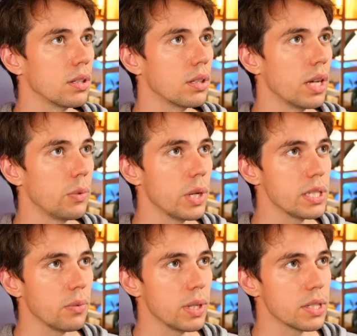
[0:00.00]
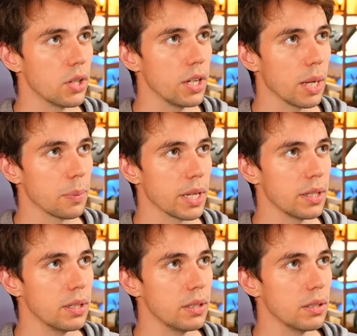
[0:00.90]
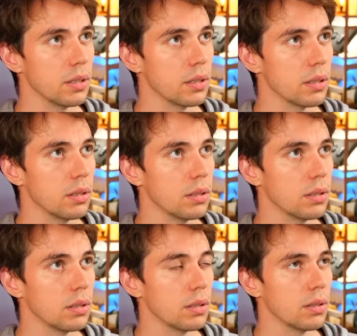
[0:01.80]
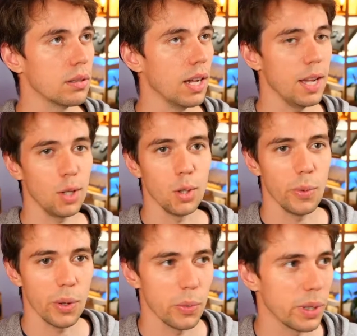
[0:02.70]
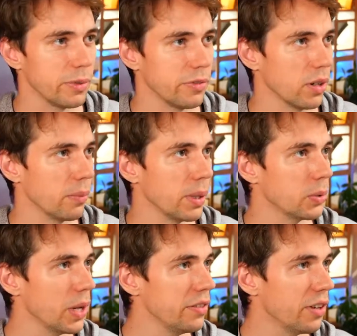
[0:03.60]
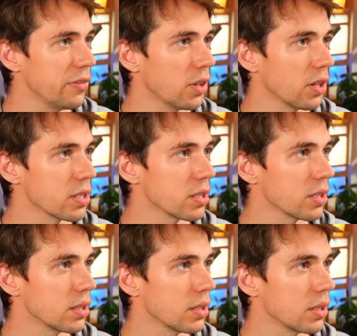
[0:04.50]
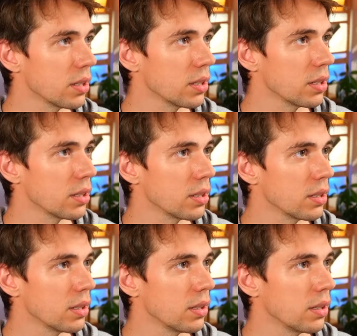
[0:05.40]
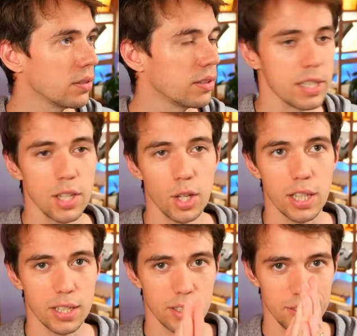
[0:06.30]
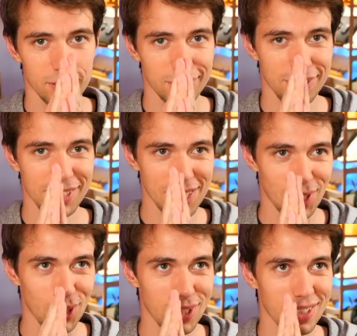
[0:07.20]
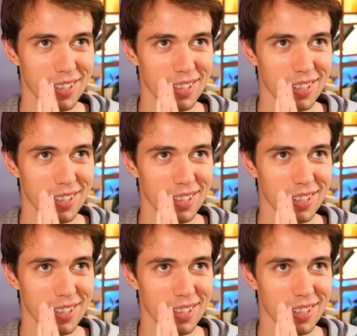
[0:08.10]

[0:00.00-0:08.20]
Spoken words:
And was it not updated? I don't know where we were before, but $25. Thanks a lot, Daniel. Thanks a lot.